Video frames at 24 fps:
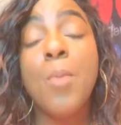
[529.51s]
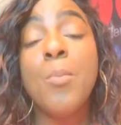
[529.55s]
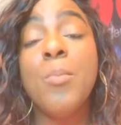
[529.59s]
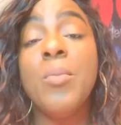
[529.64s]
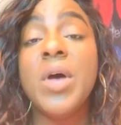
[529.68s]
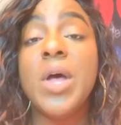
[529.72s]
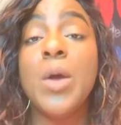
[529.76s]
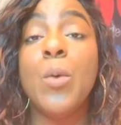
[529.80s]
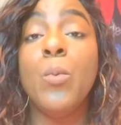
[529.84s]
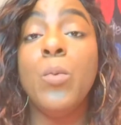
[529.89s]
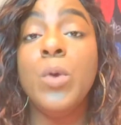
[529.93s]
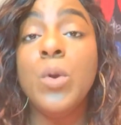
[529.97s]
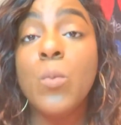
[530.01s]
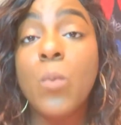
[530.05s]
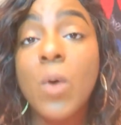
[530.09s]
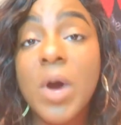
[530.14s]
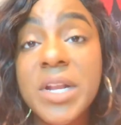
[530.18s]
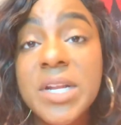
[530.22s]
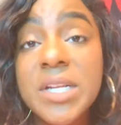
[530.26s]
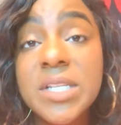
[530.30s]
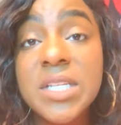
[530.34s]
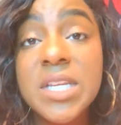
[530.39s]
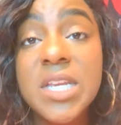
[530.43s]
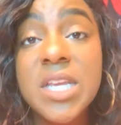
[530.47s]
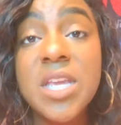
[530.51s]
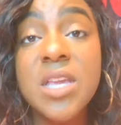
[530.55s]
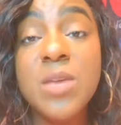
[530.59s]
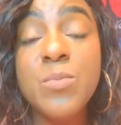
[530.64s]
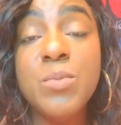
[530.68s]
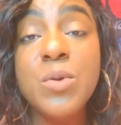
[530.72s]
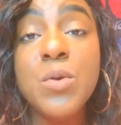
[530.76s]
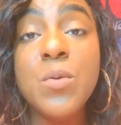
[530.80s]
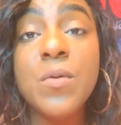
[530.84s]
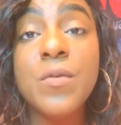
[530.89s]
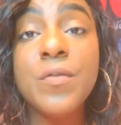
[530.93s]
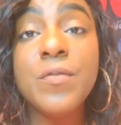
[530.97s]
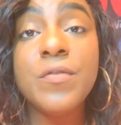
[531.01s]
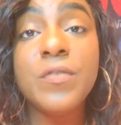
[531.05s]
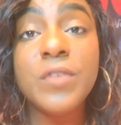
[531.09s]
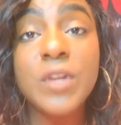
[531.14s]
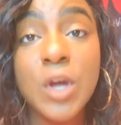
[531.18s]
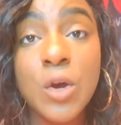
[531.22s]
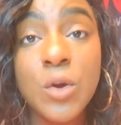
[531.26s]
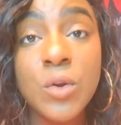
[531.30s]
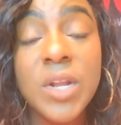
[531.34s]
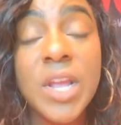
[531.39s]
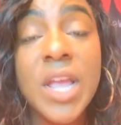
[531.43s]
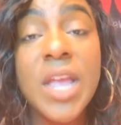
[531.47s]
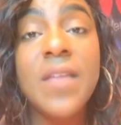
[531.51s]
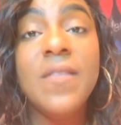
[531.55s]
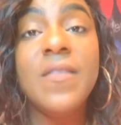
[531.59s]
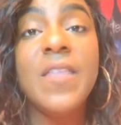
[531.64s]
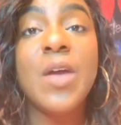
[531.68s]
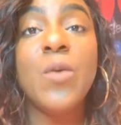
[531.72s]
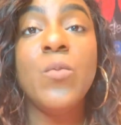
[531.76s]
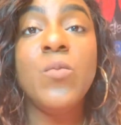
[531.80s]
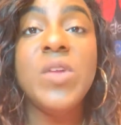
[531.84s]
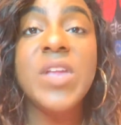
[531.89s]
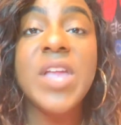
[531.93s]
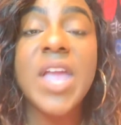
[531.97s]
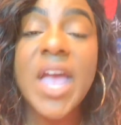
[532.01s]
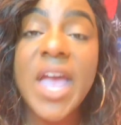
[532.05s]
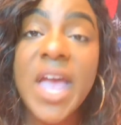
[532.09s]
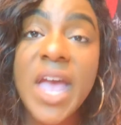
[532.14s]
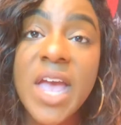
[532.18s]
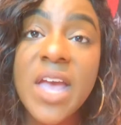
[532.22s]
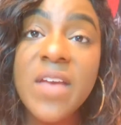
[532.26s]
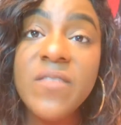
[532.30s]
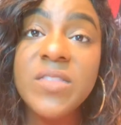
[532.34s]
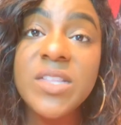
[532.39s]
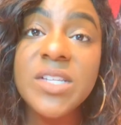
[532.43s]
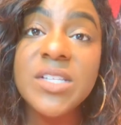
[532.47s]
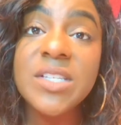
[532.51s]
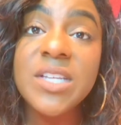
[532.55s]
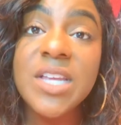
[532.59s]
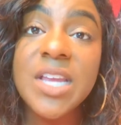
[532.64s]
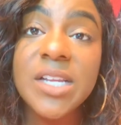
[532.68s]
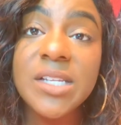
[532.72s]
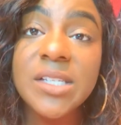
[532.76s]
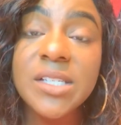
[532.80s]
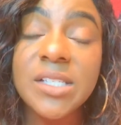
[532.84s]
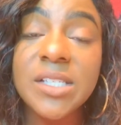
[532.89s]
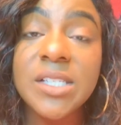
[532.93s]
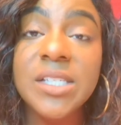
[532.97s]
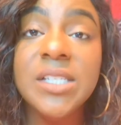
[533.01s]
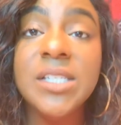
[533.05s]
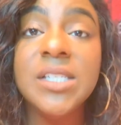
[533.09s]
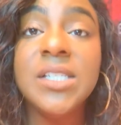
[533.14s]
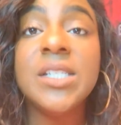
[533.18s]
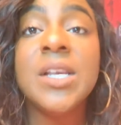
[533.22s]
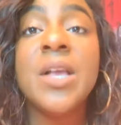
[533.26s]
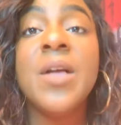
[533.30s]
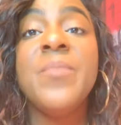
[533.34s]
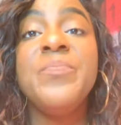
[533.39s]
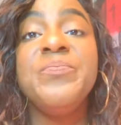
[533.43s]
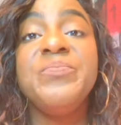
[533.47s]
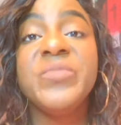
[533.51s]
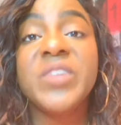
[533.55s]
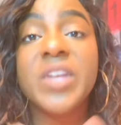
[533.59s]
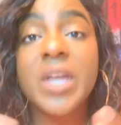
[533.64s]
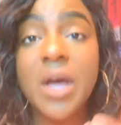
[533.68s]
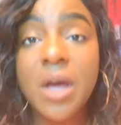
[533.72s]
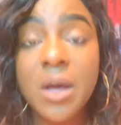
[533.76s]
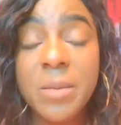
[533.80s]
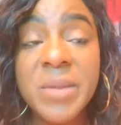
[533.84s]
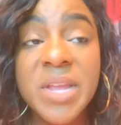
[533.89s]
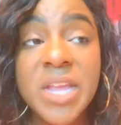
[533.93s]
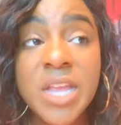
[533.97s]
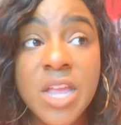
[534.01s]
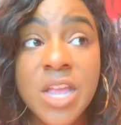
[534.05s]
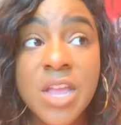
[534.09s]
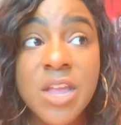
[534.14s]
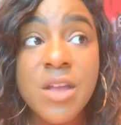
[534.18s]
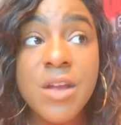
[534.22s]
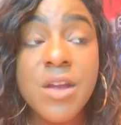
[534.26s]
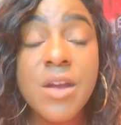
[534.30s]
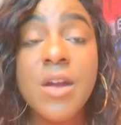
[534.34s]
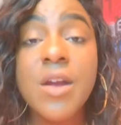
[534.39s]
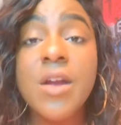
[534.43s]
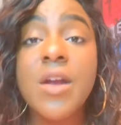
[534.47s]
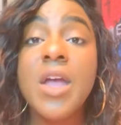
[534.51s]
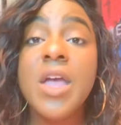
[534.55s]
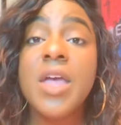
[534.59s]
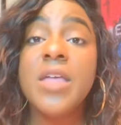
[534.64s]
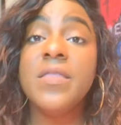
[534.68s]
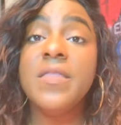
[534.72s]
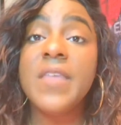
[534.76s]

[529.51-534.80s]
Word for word: but we wanted to keep you afloat that we have the Skeksis coming here.